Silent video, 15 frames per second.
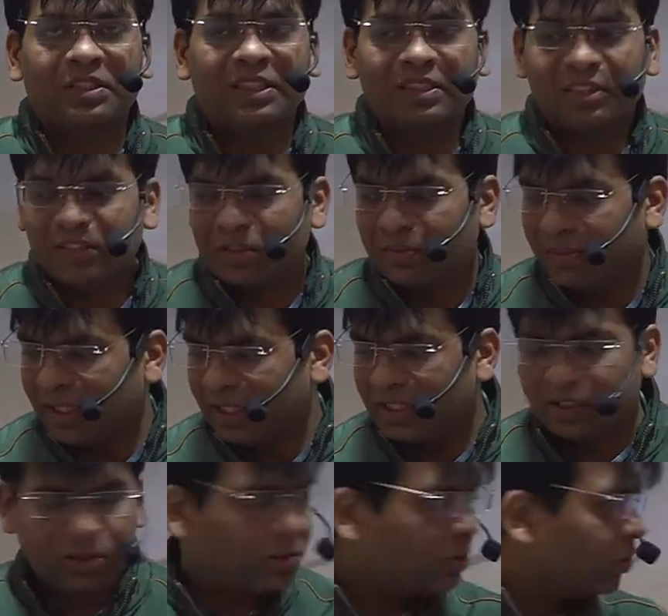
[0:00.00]
This is mainly
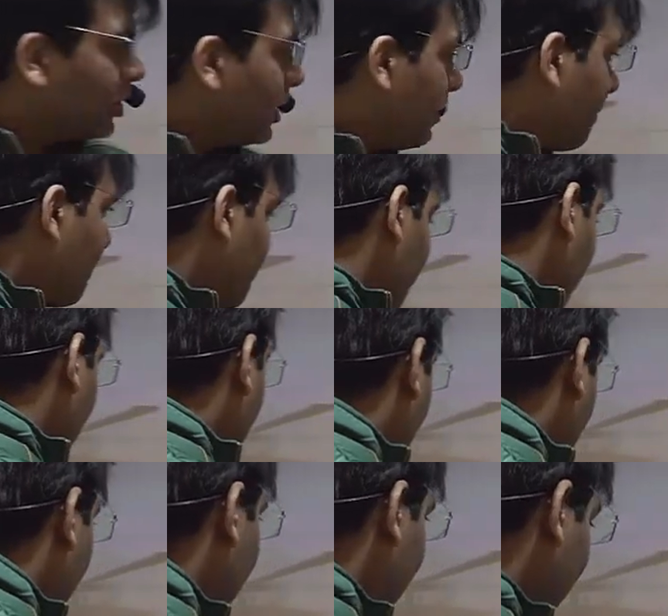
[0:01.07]
due to the
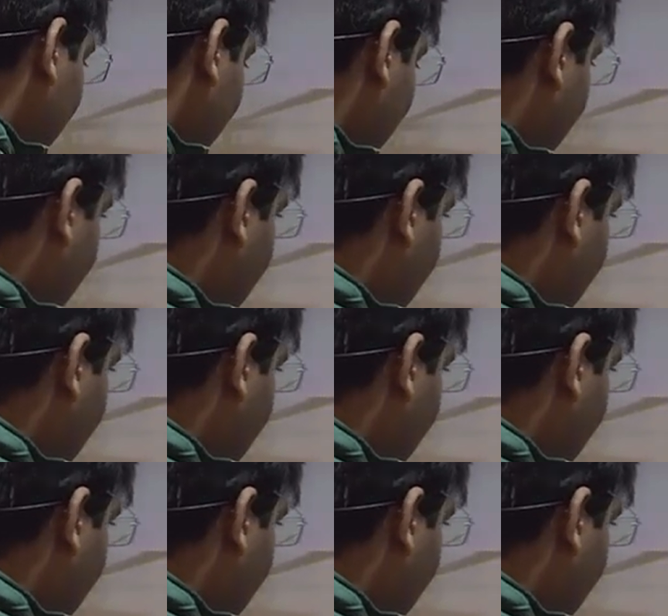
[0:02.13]
this